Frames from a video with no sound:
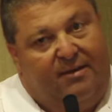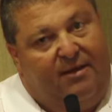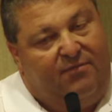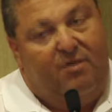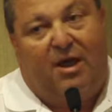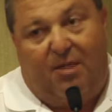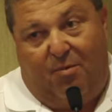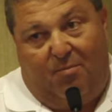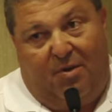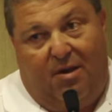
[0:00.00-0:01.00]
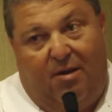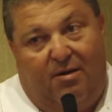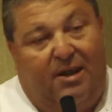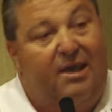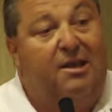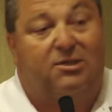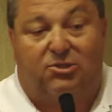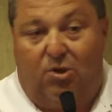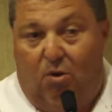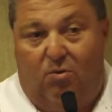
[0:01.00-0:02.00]
if they're not prepared, it
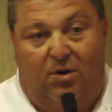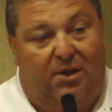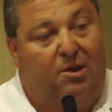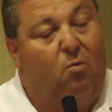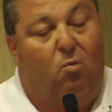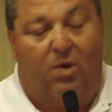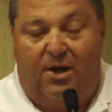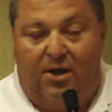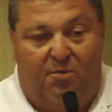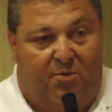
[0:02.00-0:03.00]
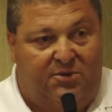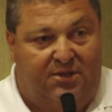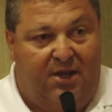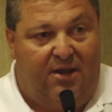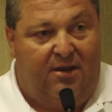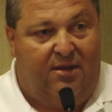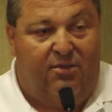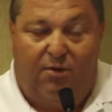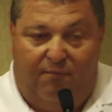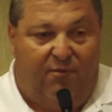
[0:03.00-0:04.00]
is totally 100%
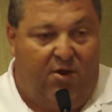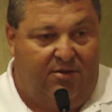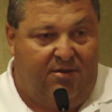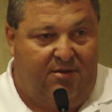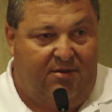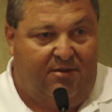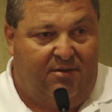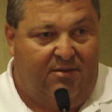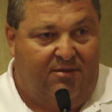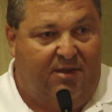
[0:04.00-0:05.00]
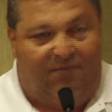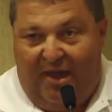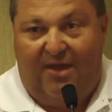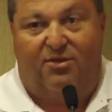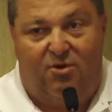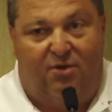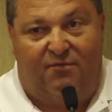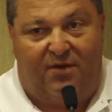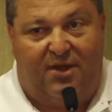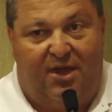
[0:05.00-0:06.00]
their fault. They've had the
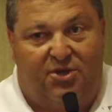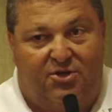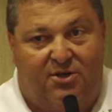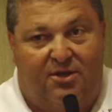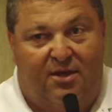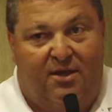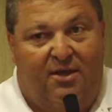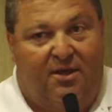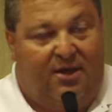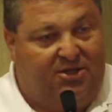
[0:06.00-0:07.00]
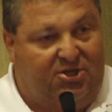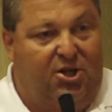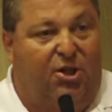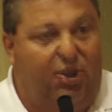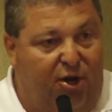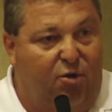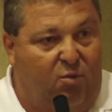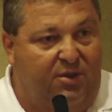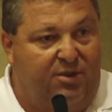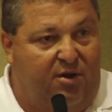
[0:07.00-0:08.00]
notification, it's clear
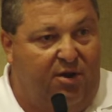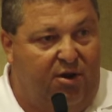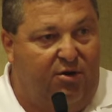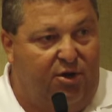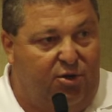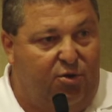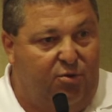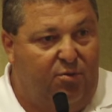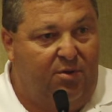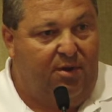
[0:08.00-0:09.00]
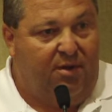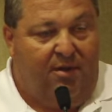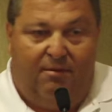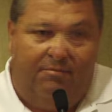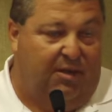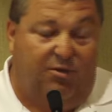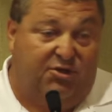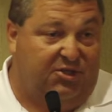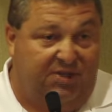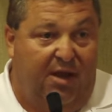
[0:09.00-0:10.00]
what they're here to do, and they're
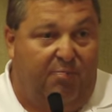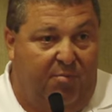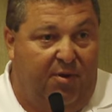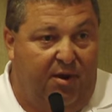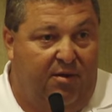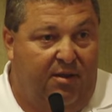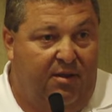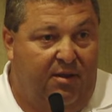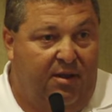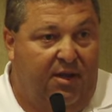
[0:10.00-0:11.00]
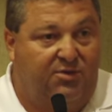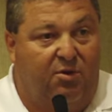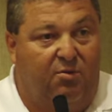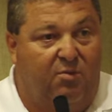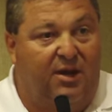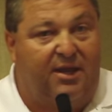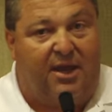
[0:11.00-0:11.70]
just not prepared. And so it really